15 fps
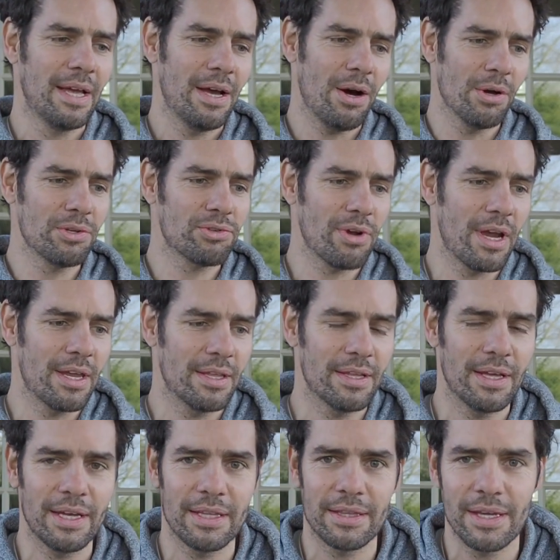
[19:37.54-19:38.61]
Andre,
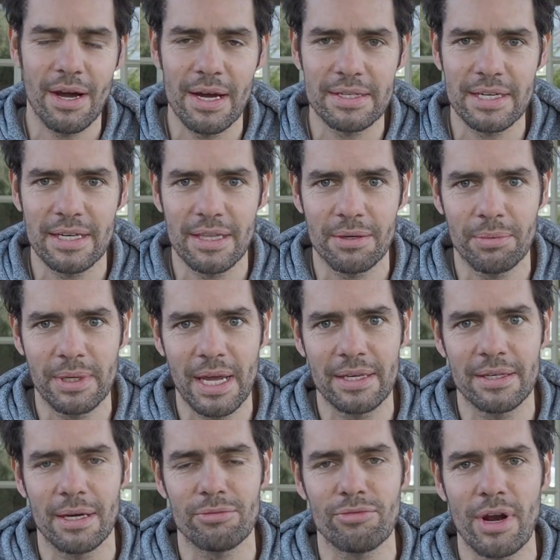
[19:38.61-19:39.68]
the idea that we
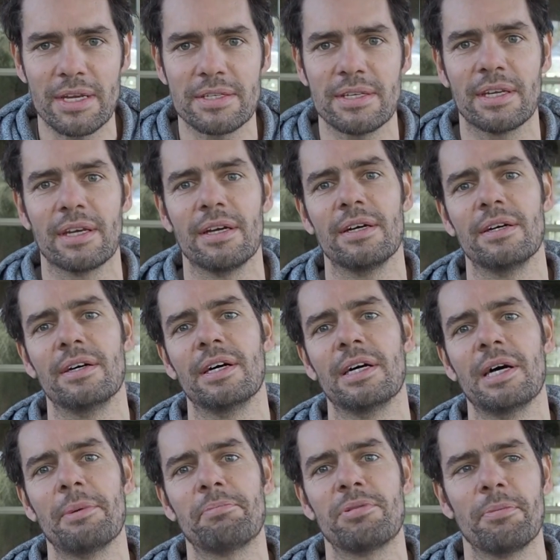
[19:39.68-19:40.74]
end up racing
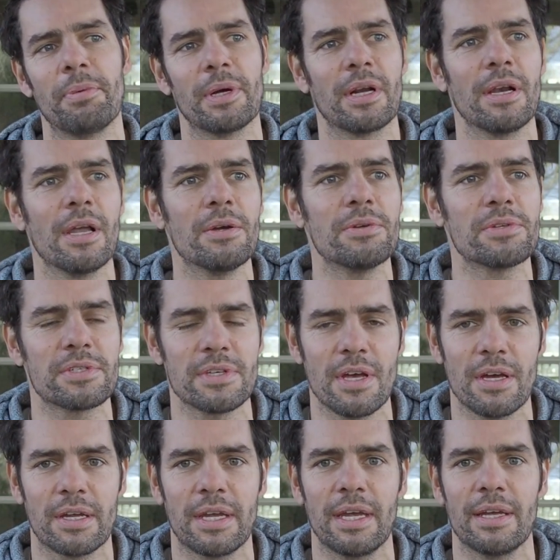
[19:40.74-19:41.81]
a proper closed
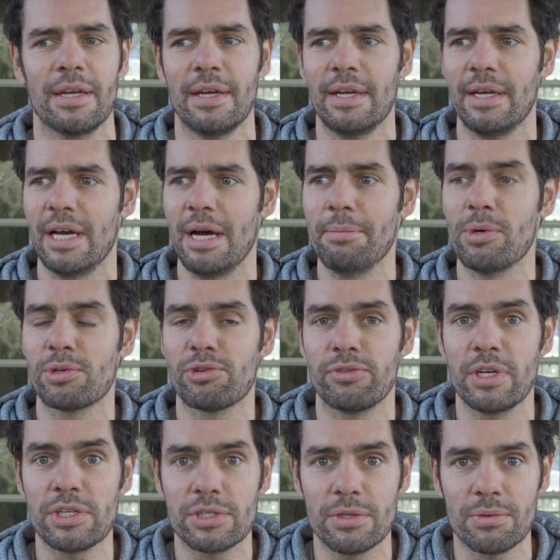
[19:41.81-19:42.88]
circuit, a more
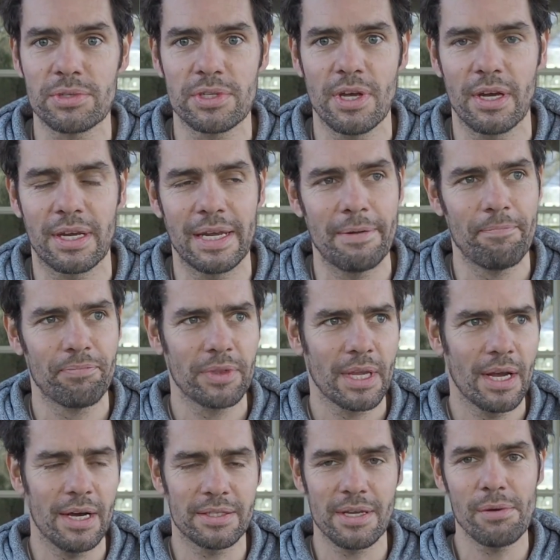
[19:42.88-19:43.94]
traditional circuit,
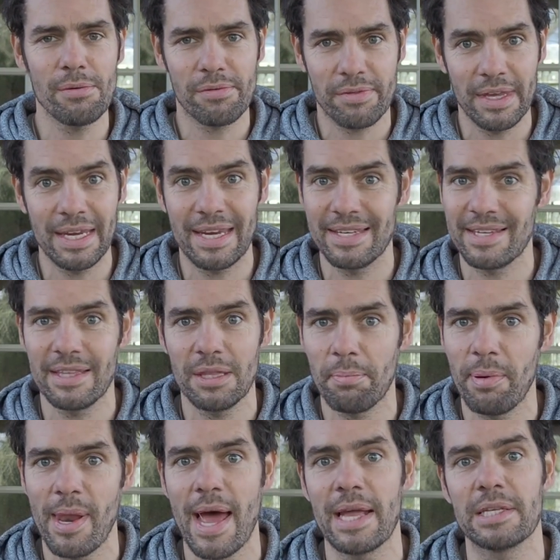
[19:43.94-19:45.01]
I don't think is in the
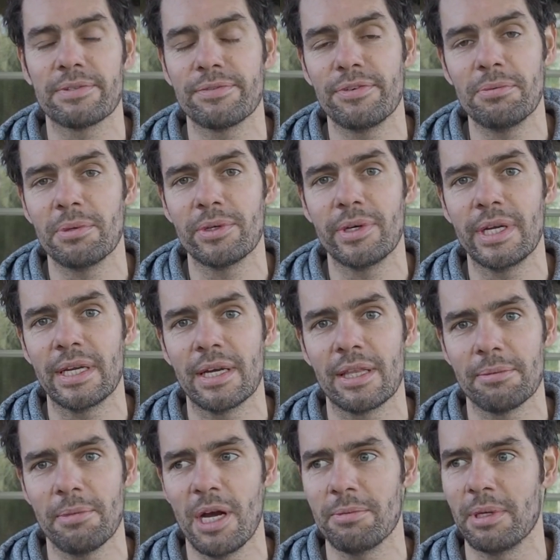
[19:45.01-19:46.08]
plans for Formula E at
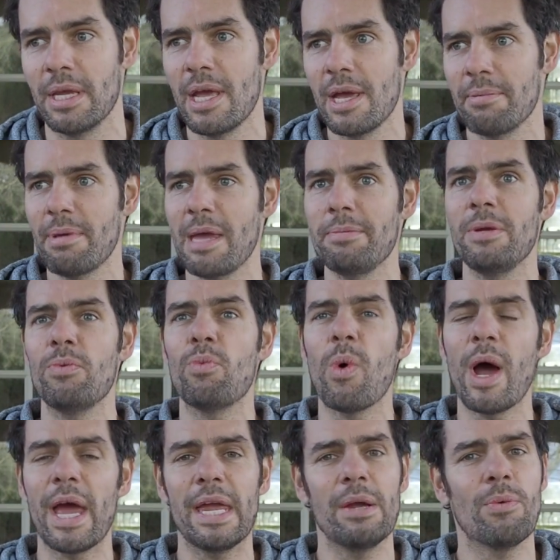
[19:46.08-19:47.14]
the moment. Maybe
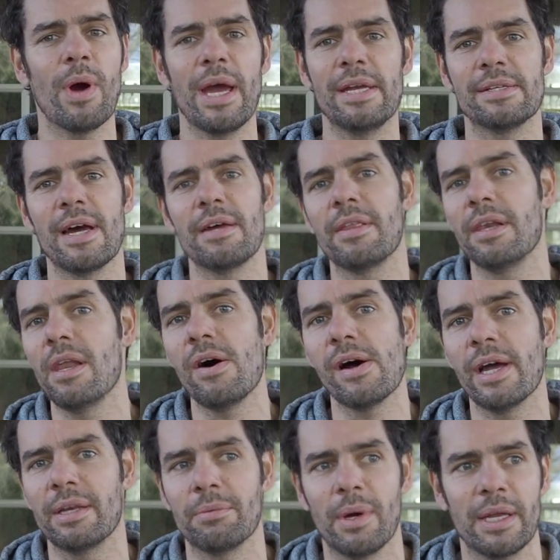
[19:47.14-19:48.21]
way down the
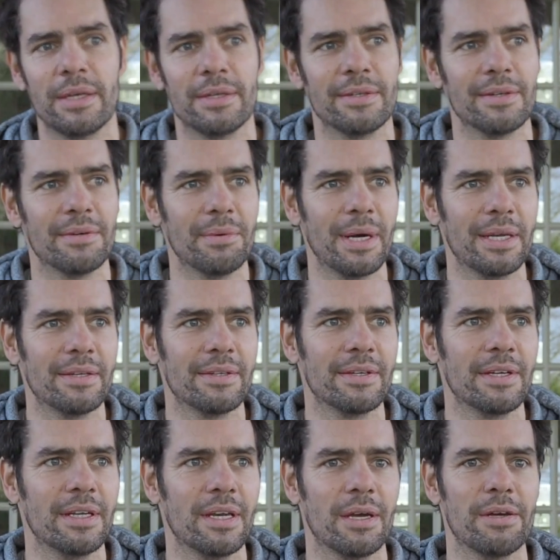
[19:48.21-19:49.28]
line when
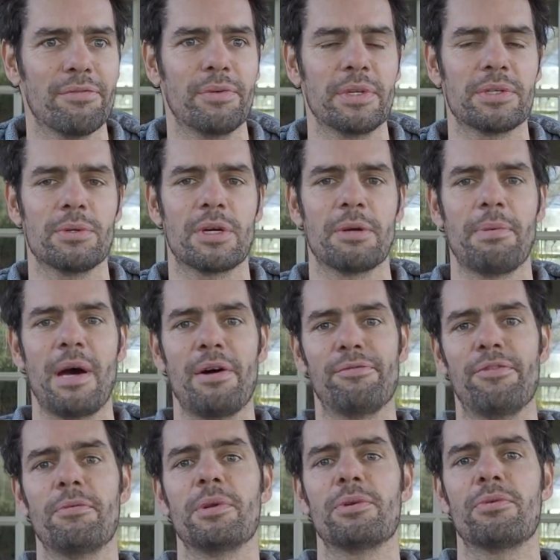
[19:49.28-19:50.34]
you know, if we talk about
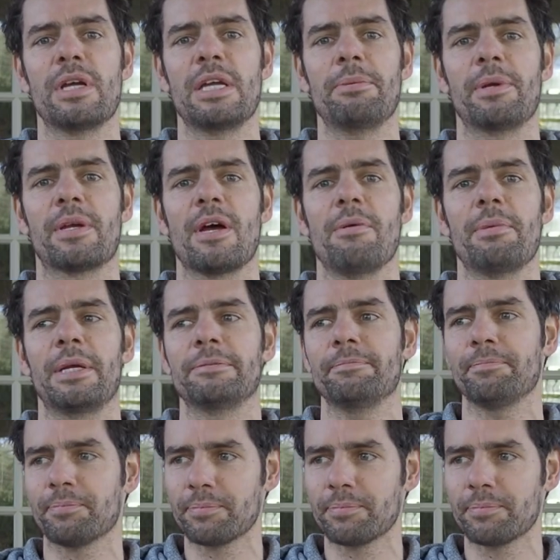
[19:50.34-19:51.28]
Formula E becoming